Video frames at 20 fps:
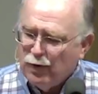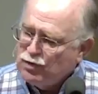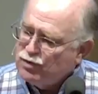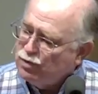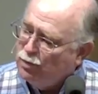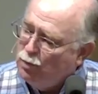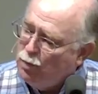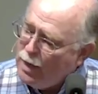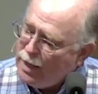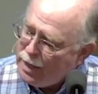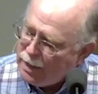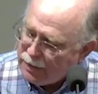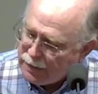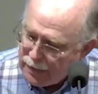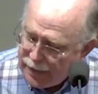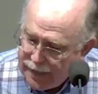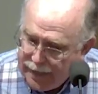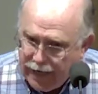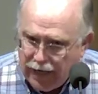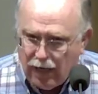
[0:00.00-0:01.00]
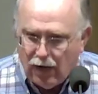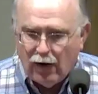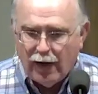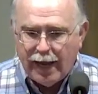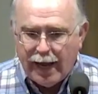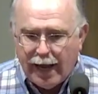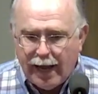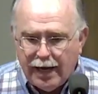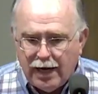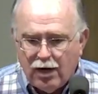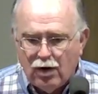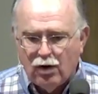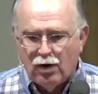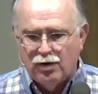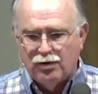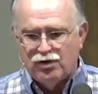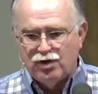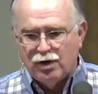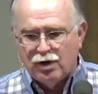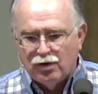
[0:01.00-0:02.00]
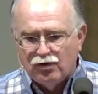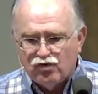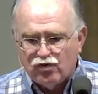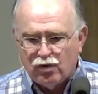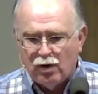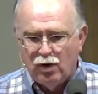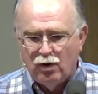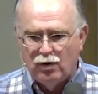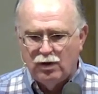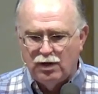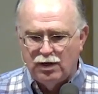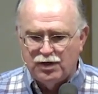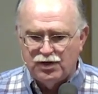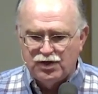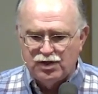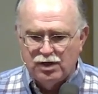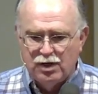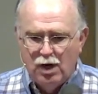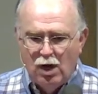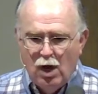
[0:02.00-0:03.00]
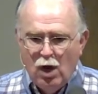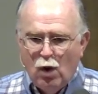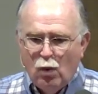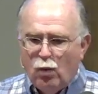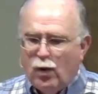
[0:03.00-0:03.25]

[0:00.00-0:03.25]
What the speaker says: Folks, when we allow anger to control us,